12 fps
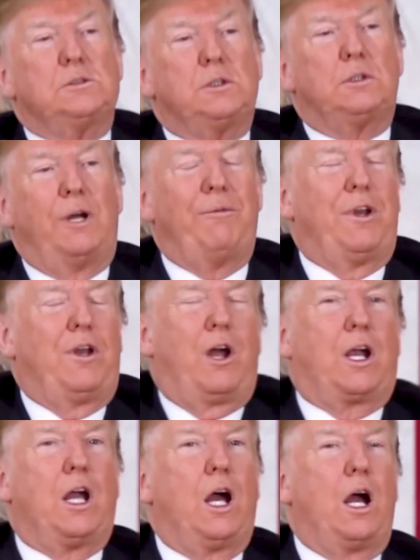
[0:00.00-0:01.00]
On
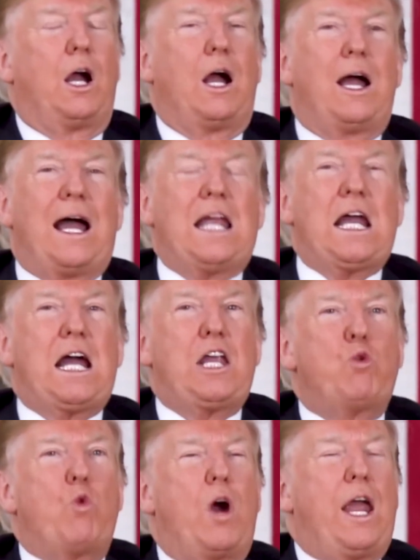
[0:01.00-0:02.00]
January thirteenth,
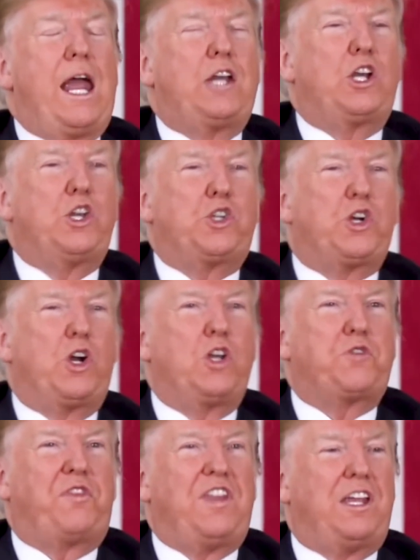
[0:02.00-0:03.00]
Trump hit back on
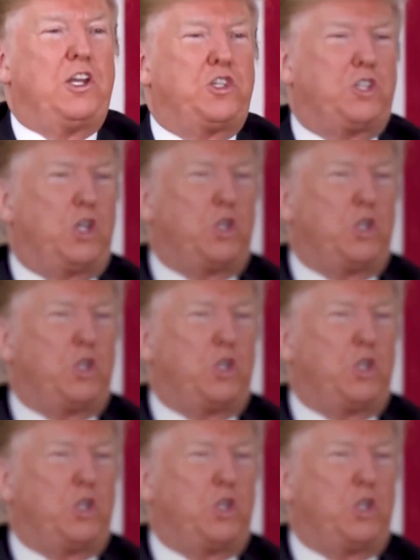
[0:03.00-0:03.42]
Twitter,